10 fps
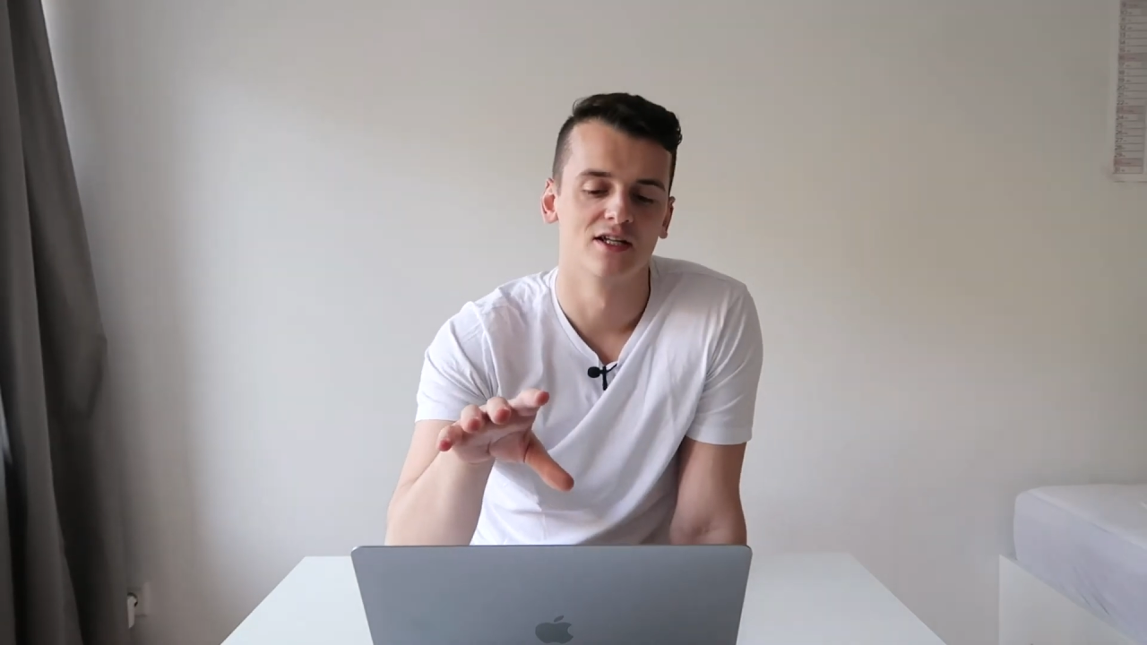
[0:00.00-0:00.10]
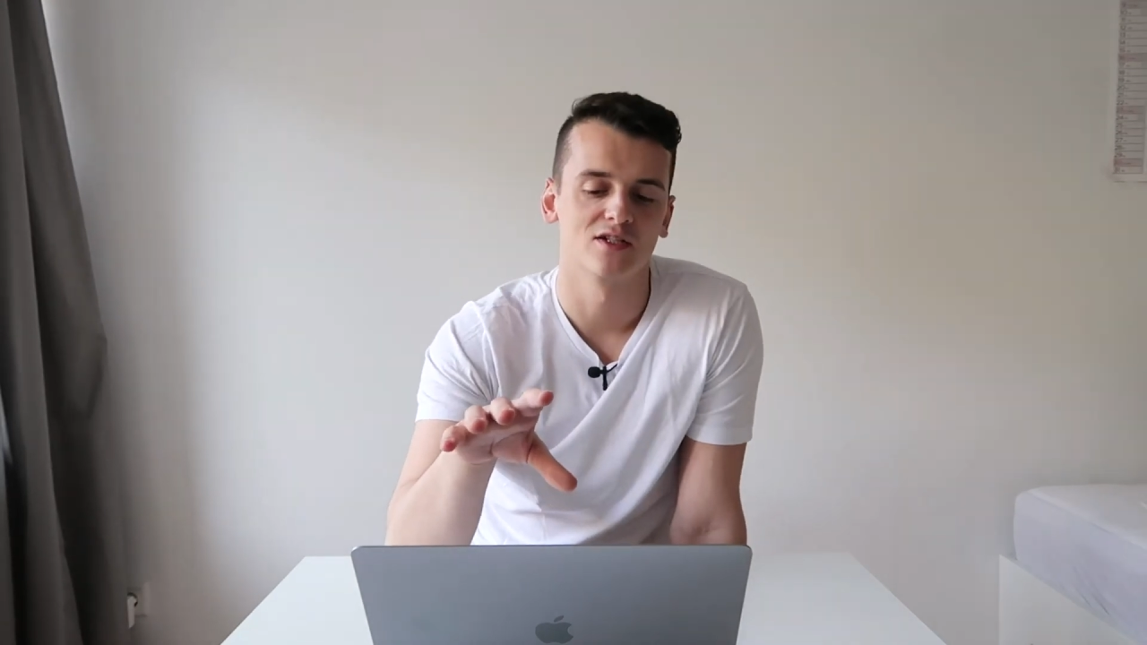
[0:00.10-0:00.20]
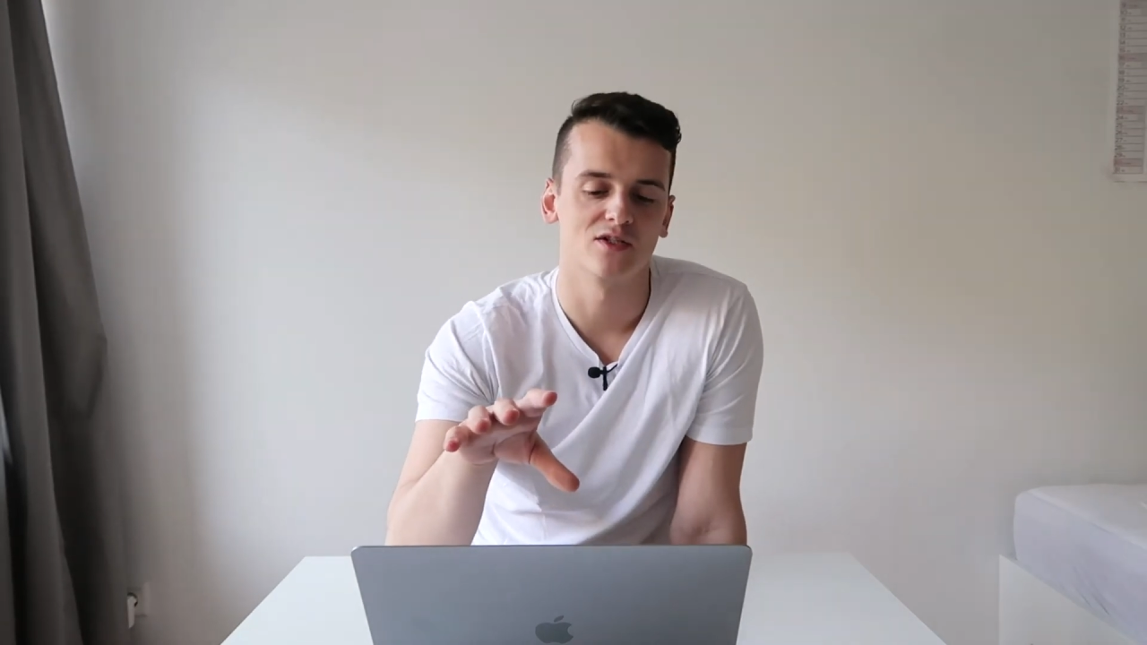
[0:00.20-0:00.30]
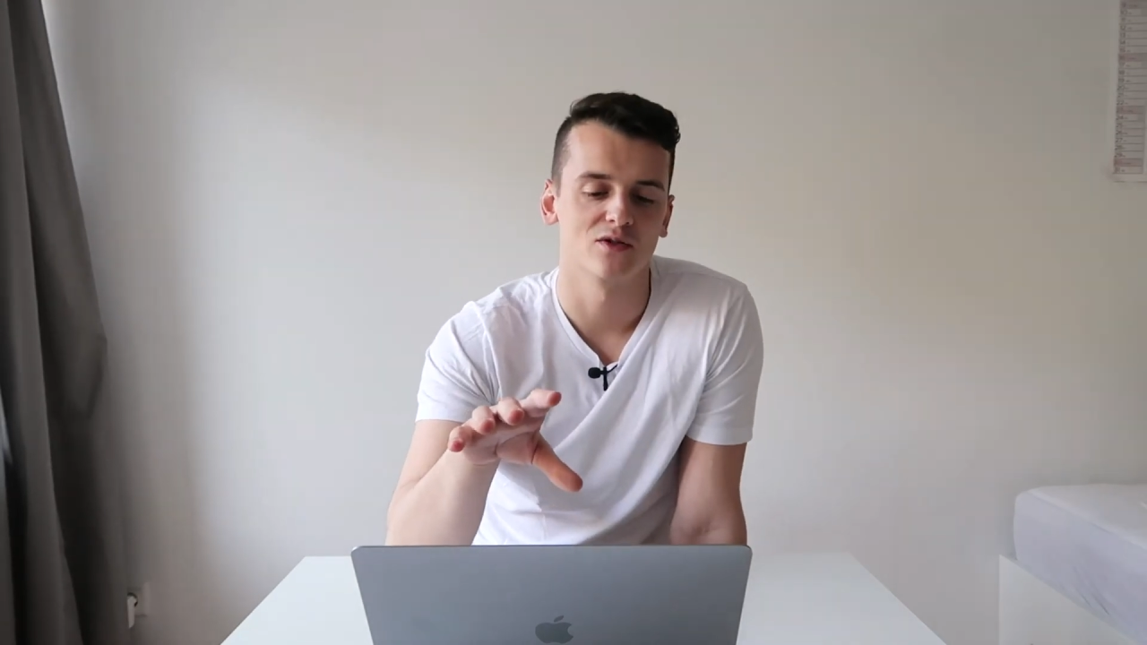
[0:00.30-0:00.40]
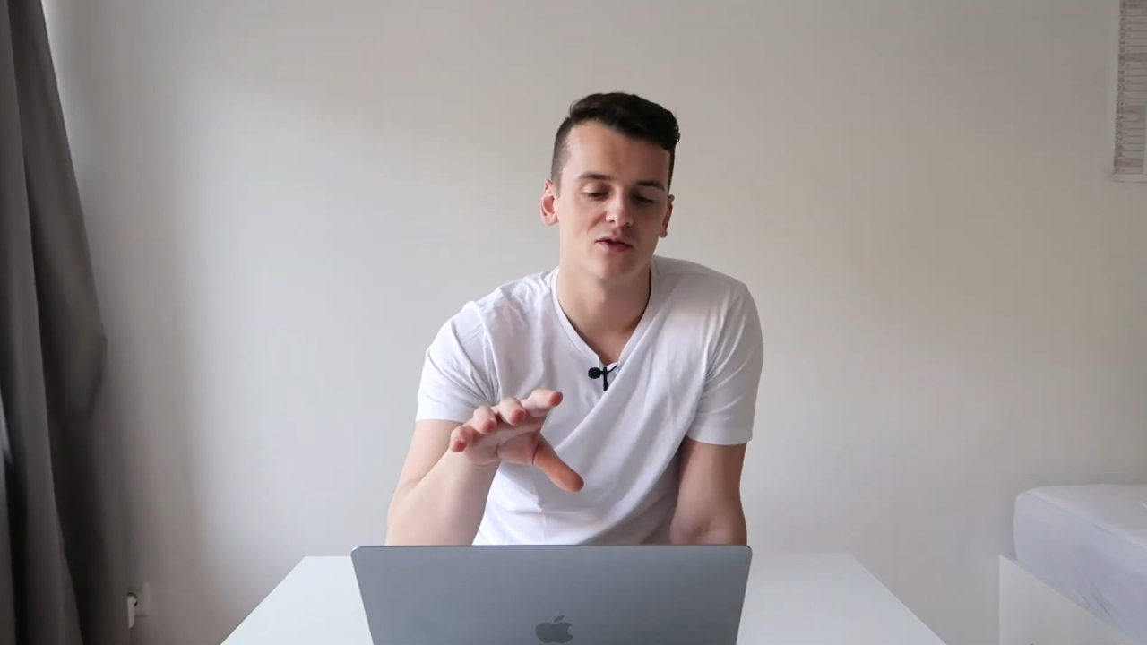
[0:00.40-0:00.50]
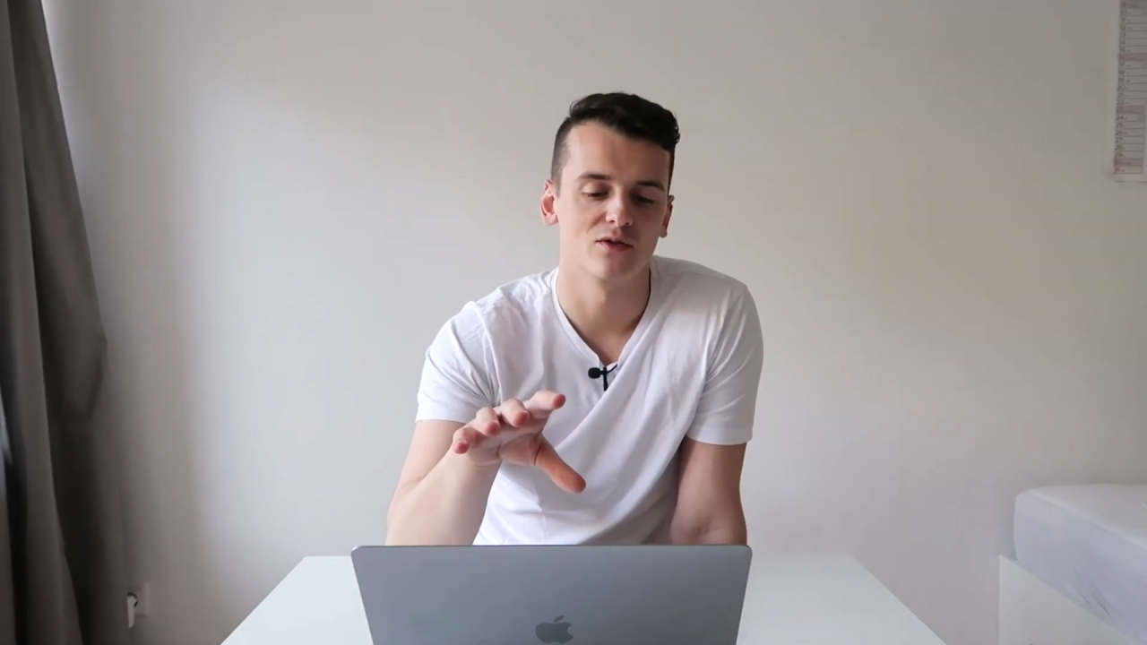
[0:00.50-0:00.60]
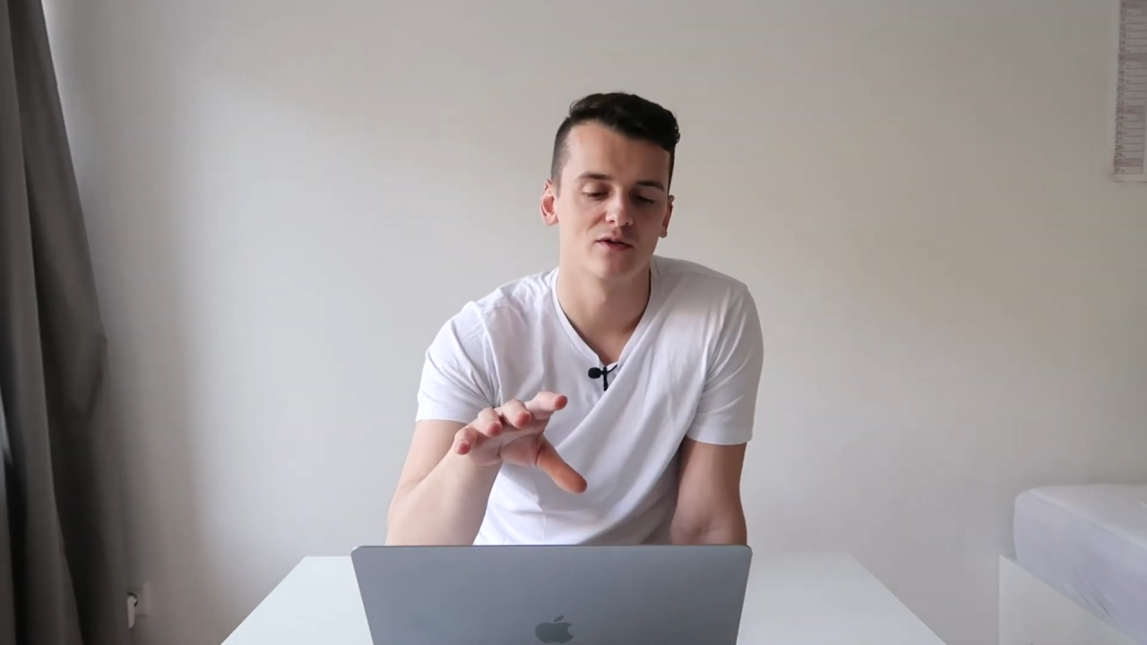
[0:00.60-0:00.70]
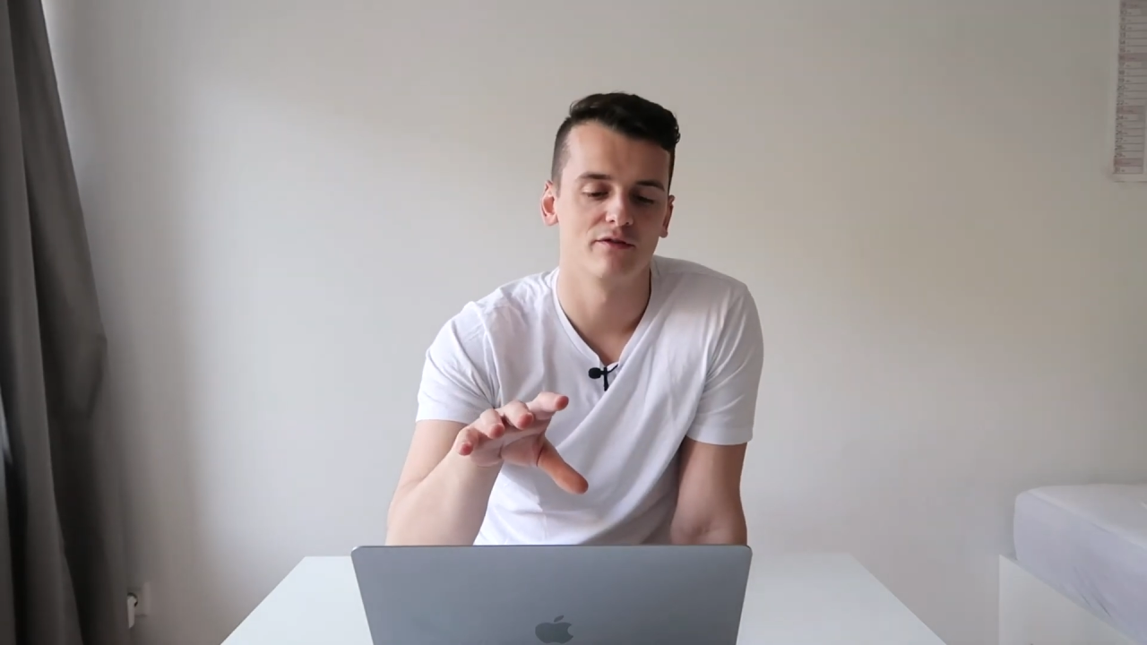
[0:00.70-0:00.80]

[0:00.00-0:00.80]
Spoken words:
So